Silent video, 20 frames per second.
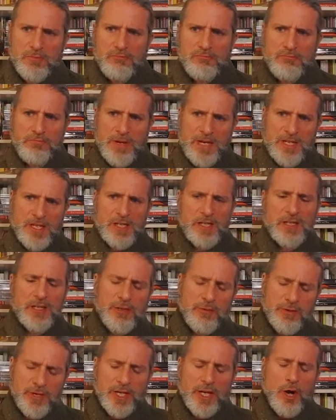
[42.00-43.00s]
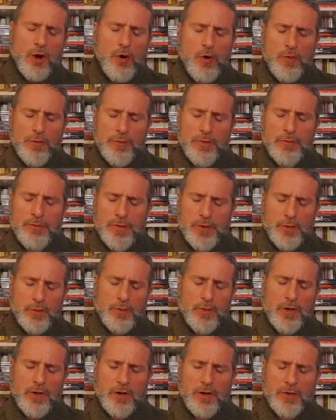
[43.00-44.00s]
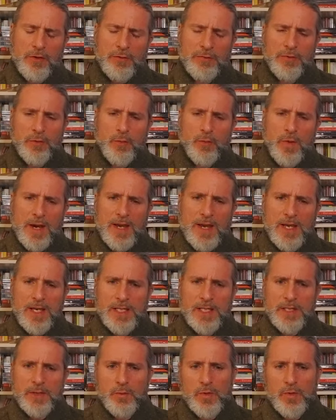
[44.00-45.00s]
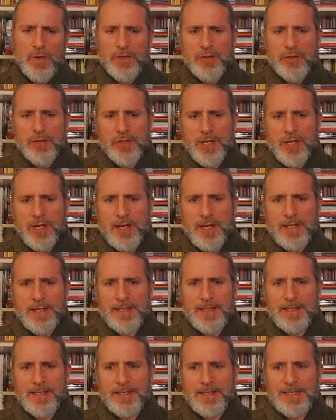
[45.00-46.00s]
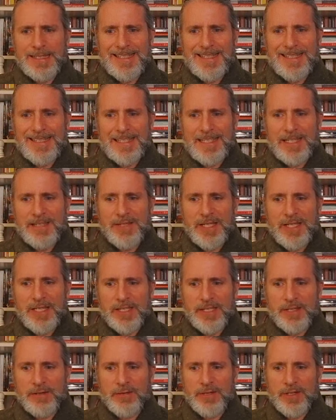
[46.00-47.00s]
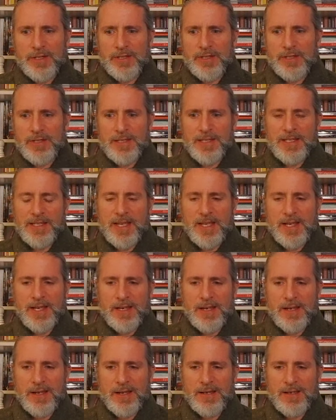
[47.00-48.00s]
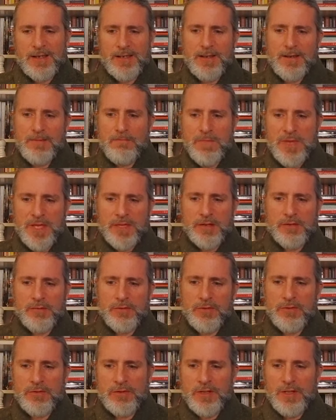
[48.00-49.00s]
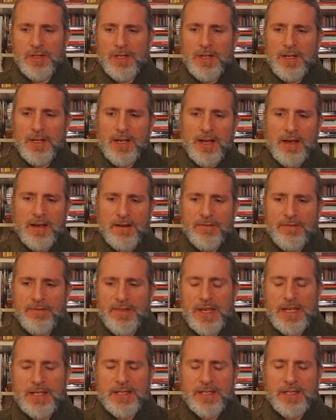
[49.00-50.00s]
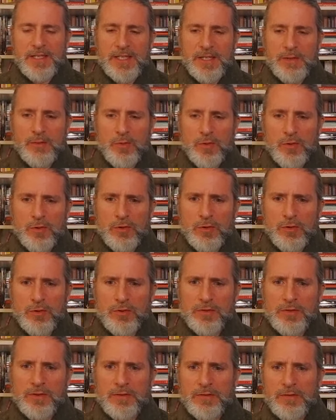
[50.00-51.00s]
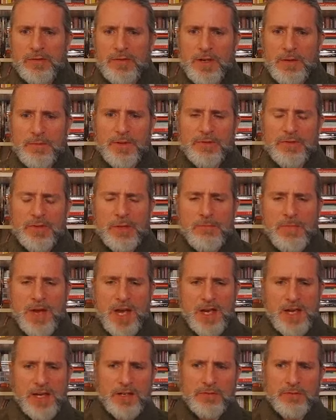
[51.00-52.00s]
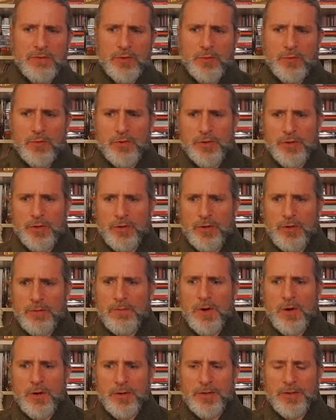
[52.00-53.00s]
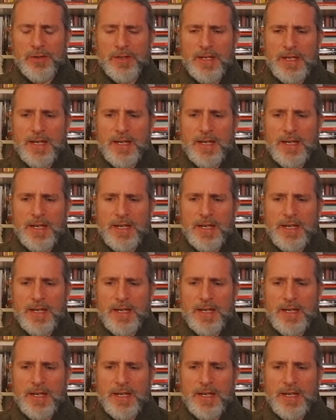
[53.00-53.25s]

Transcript: basically doing an overview of the ways in which uh, this this TV series set in a, a mythical uh, fantasy world uh, coming from the mind of George R. R. Martin